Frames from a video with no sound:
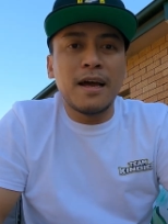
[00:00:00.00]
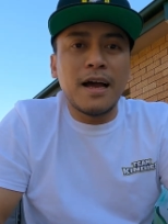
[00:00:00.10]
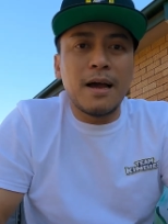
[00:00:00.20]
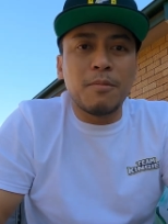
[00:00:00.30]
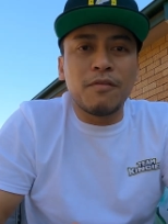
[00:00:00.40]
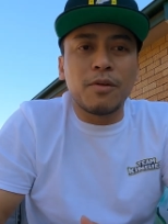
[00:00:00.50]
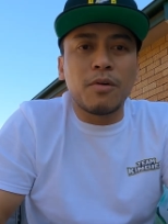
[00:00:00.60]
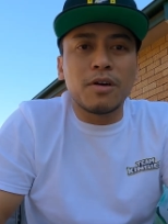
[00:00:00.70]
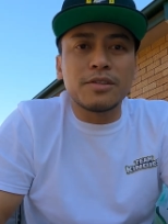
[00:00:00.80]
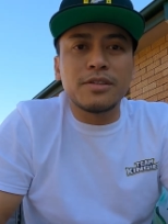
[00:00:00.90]
um, off the
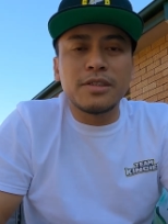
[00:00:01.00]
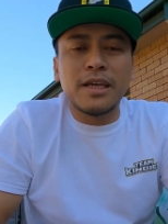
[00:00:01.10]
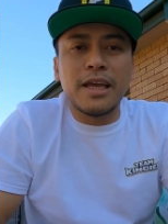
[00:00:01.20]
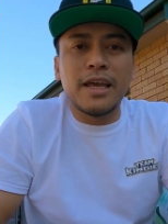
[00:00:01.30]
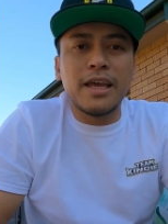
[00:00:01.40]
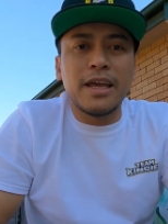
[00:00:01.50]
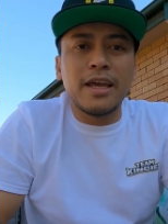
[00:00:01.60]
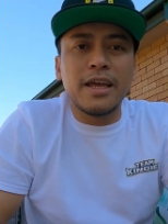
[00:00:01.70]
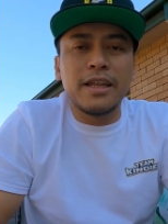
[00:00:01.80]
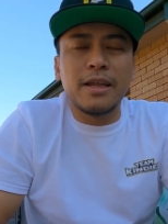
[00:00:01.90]
rocks.
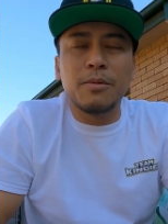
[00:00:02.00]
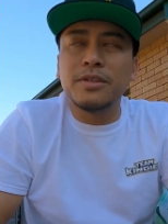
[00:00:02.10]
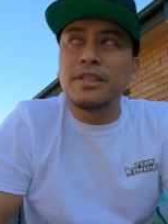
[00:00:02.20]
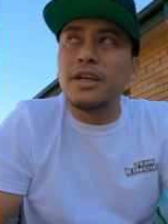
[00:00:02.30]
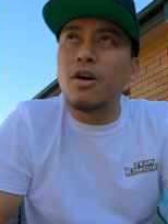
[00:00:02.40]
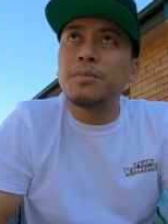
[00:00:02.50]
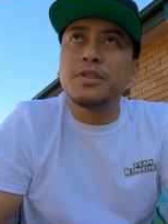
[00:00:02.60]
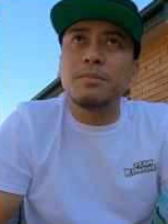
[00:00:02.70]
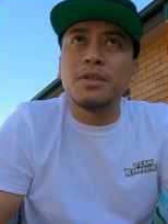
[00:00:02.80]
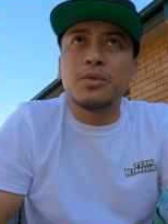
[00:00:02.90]
And it was an
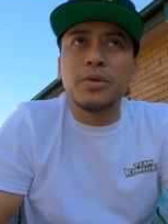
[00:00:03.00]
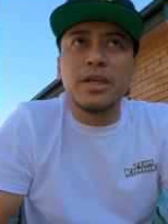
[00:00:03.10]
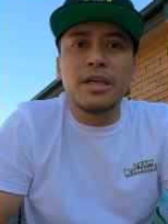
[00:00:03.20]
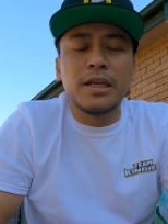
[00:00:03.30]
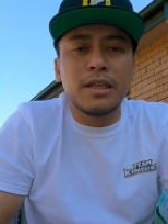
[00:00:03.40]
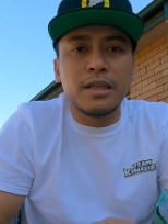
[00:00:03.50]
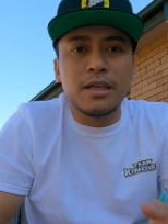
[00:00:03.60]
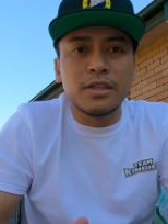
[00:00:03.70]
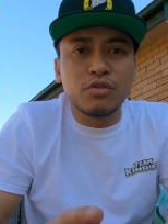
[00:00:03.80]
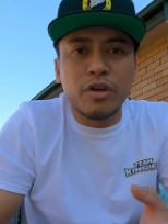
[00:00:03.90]
option between
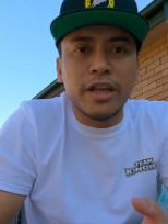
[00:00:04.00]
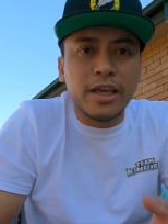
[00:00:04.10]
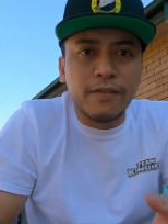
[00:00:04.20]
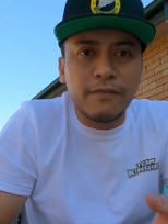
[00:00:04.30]
the Stradic